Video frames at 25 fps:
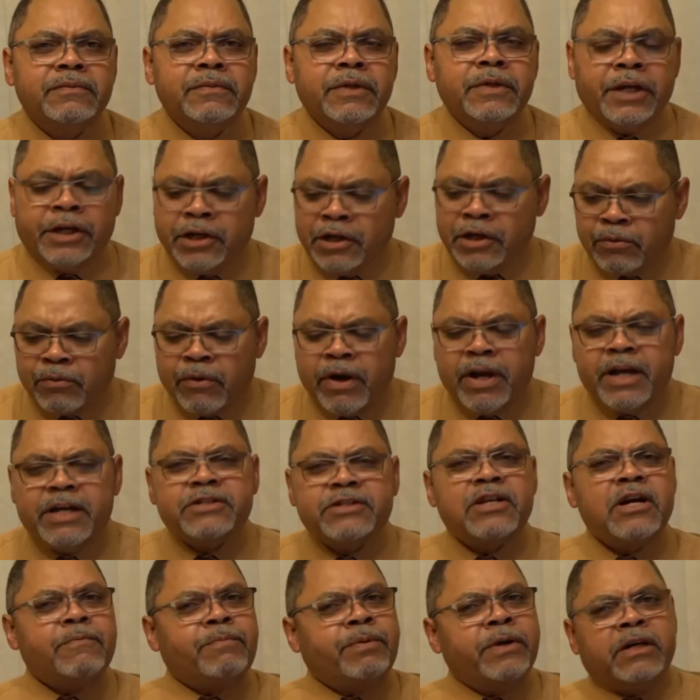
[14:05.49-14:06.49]
He'll
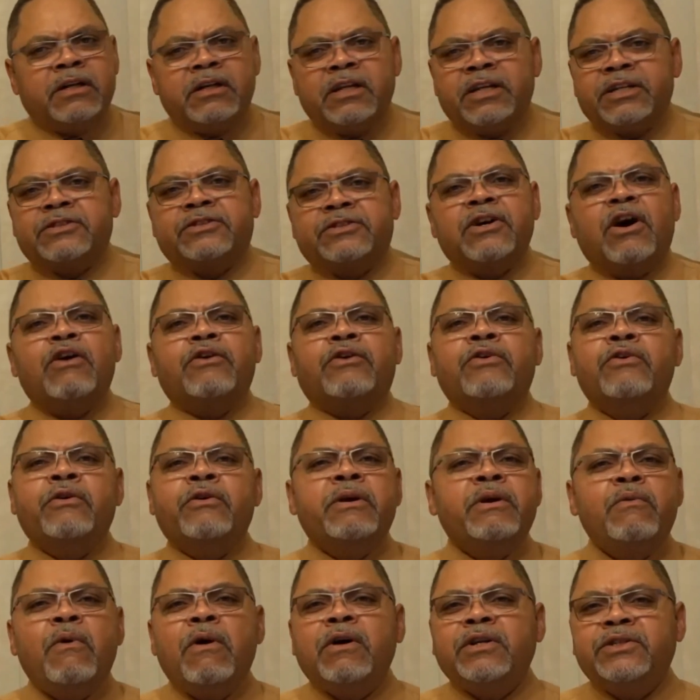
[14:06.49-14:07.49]
raise up, he'll exalt who
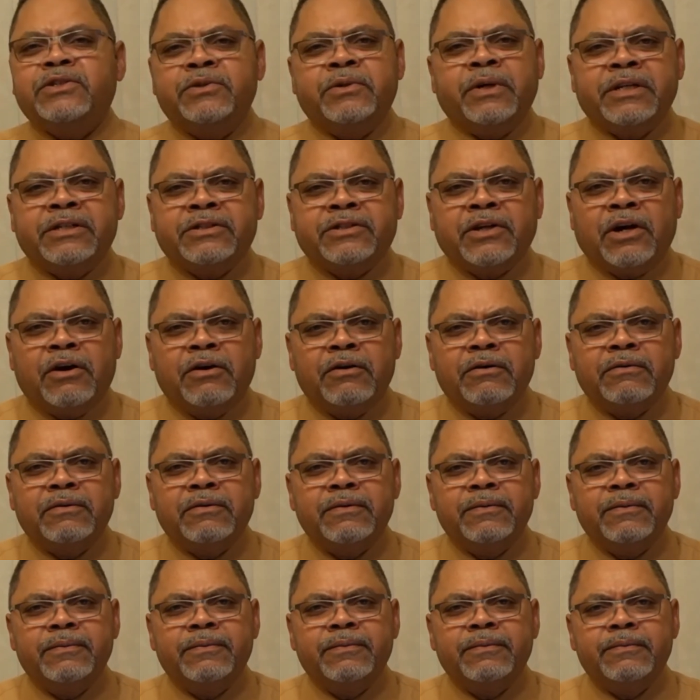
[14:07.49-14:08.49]
he wants to exalt.
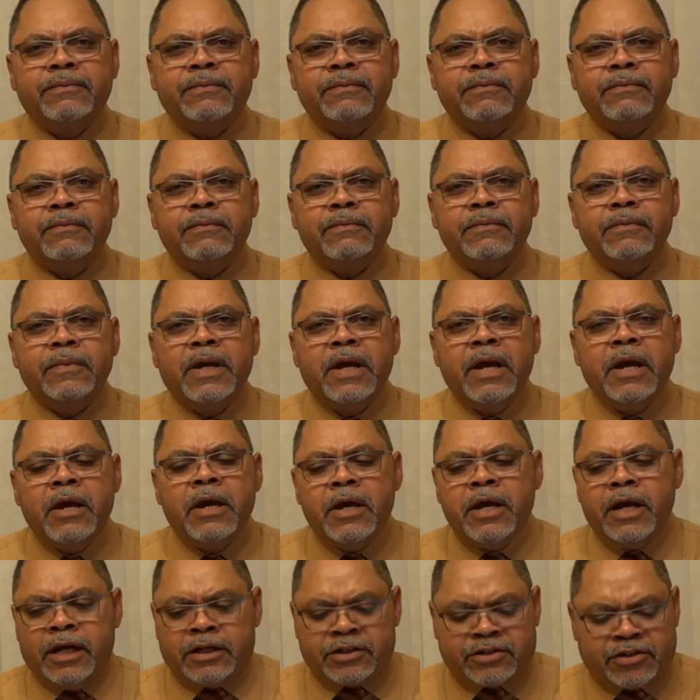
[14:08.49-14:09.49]

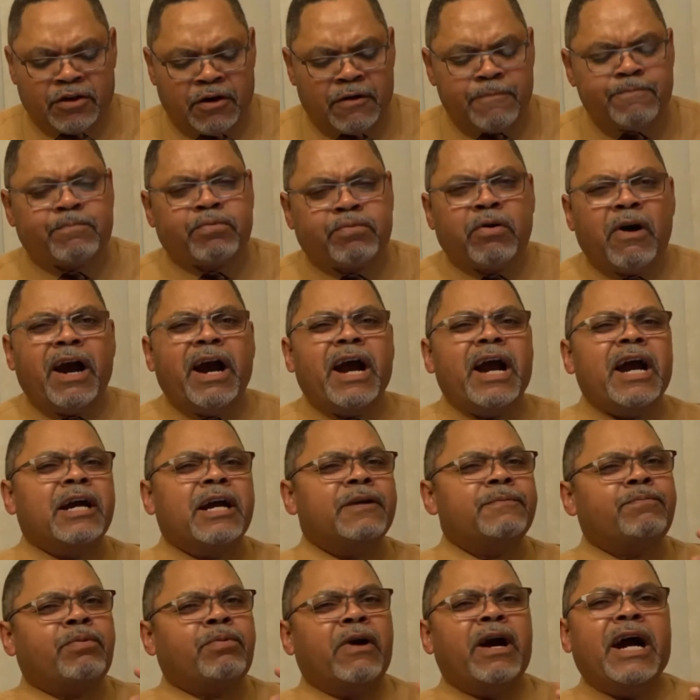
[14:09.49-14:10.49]
And so
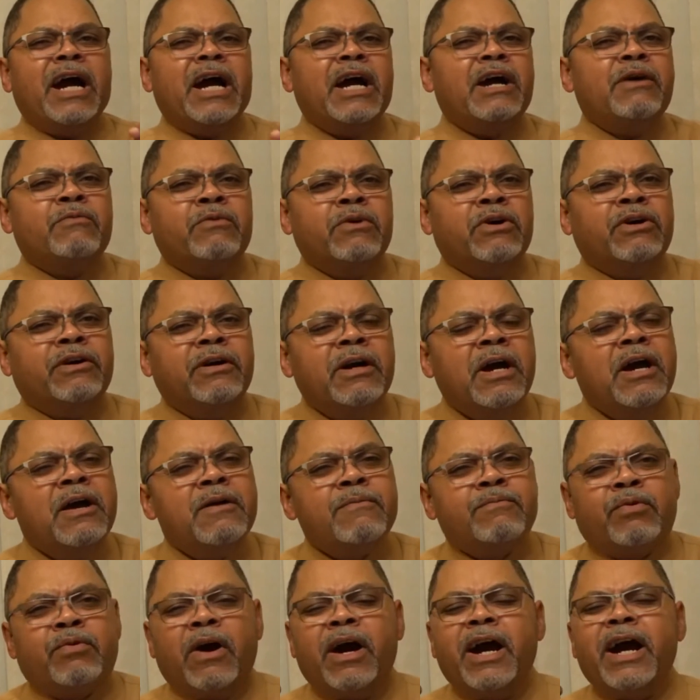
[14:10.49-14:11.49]
pride
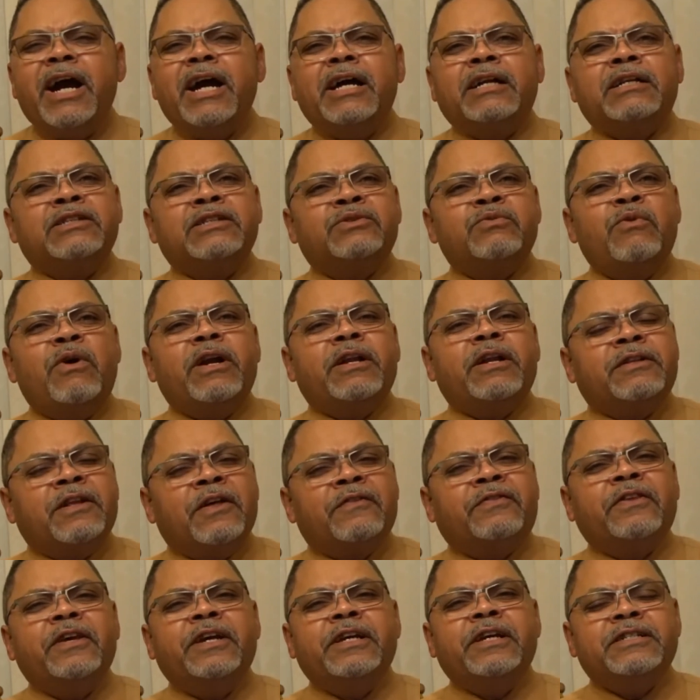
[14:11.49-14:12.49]
is one of
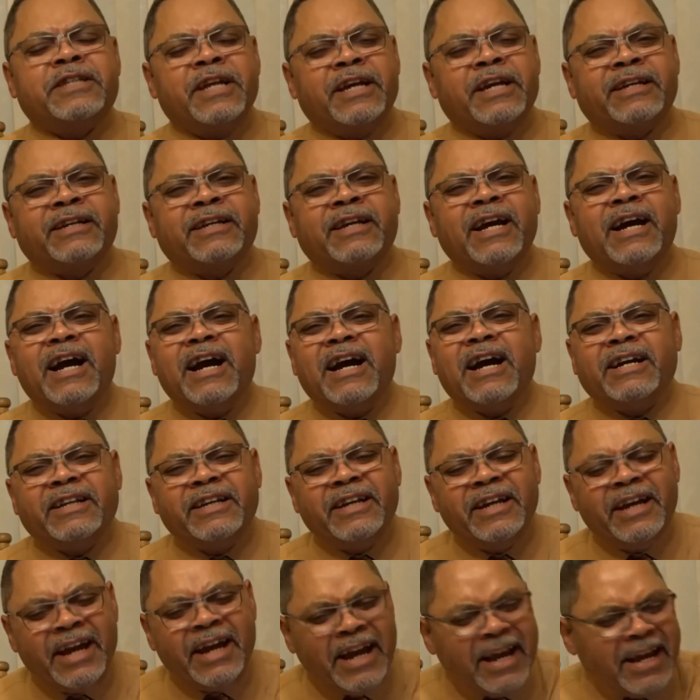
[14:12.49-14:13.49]
the things that God
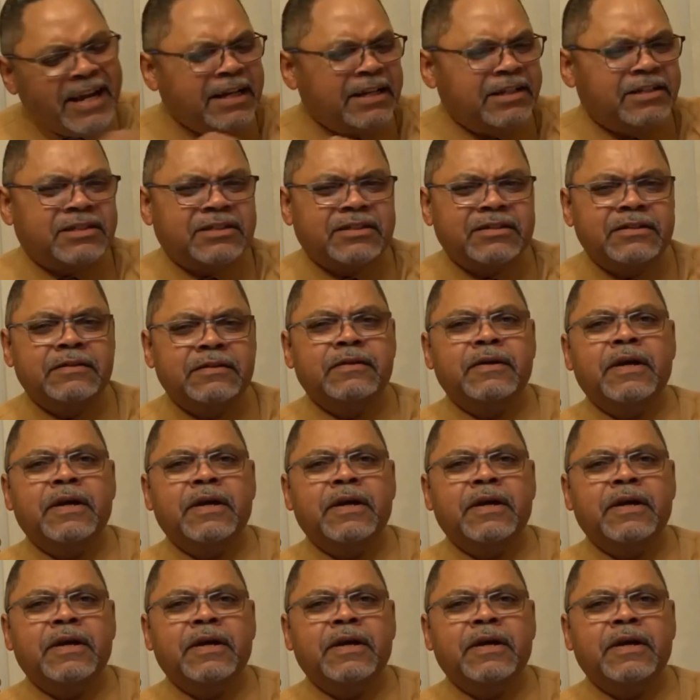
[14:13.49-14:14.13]
hates.